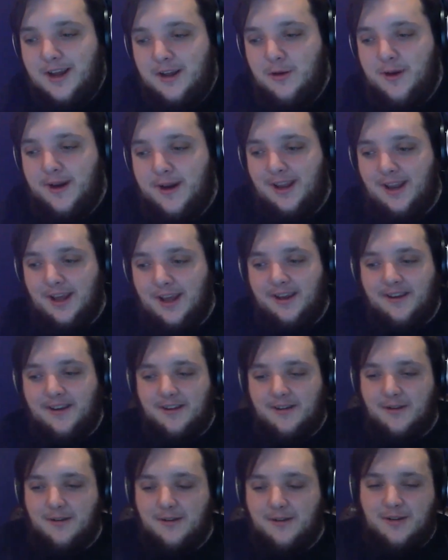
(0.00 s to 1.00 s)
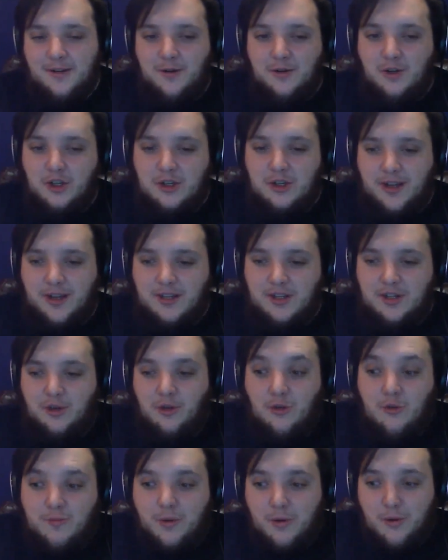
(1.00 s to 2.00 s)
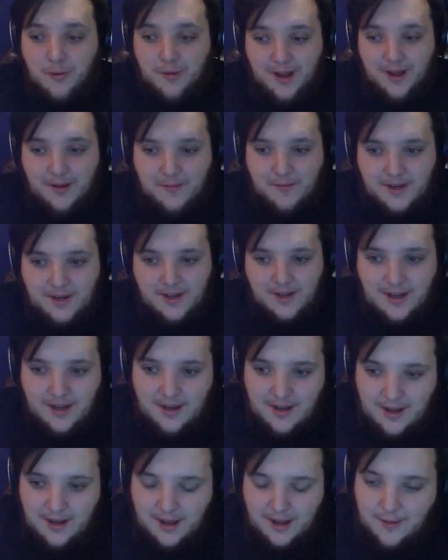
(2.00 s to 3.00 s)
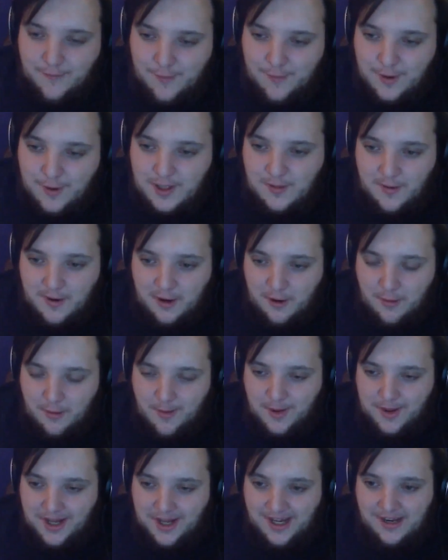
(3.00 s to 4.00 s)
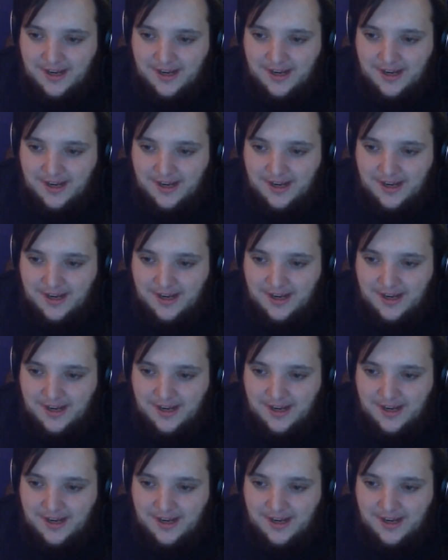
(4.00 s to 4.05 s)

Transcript: who had like who's just like super ripped in the first one. Do you remember that?